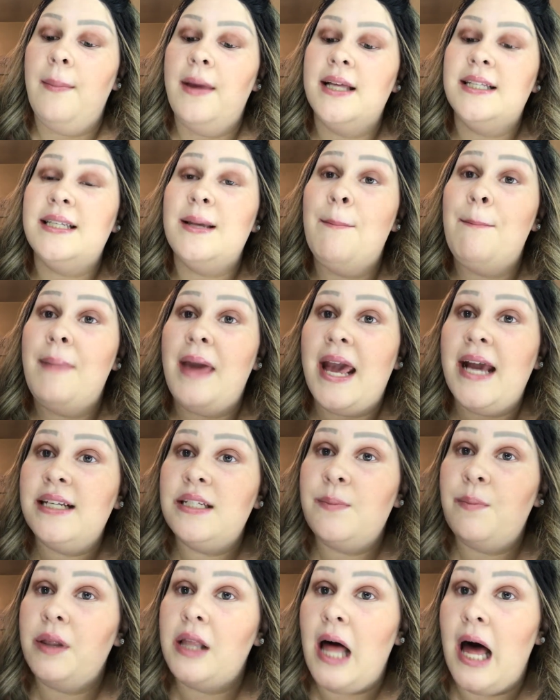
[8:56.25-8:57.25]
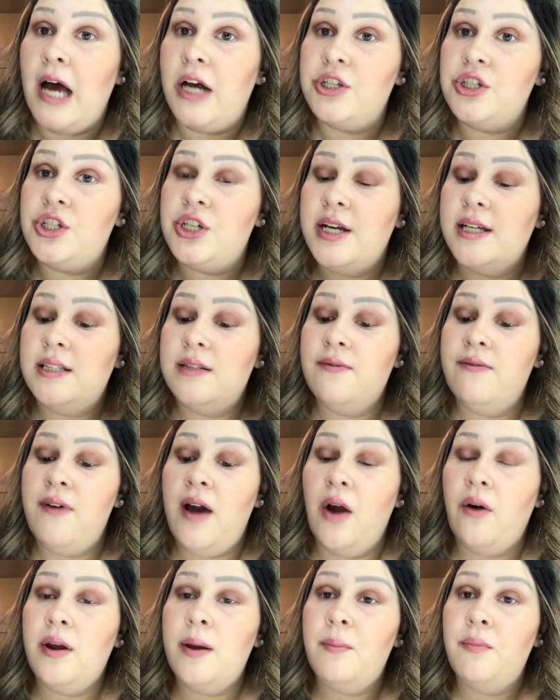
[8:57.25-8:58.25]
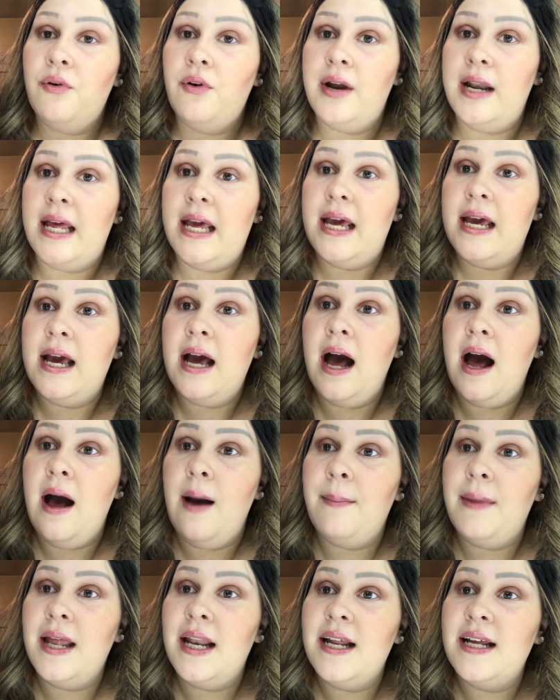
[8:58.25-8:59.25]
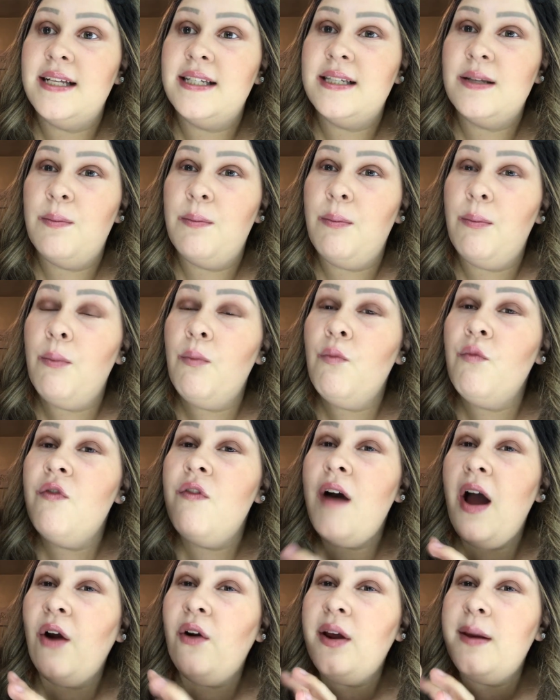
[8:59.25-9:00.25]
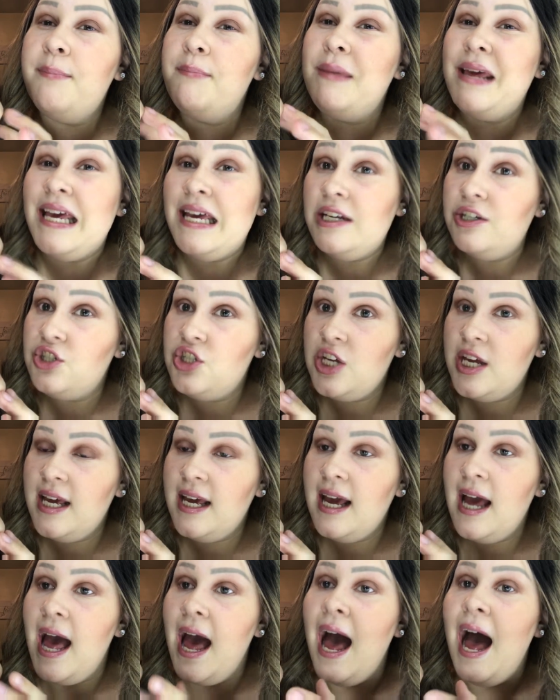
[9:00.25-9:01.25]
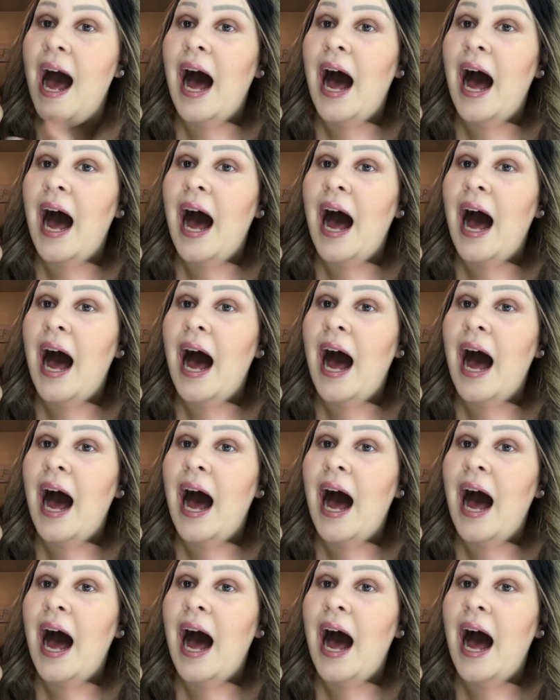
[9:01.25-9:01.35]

It's a baked blush. It's very pretty. It is very peachy.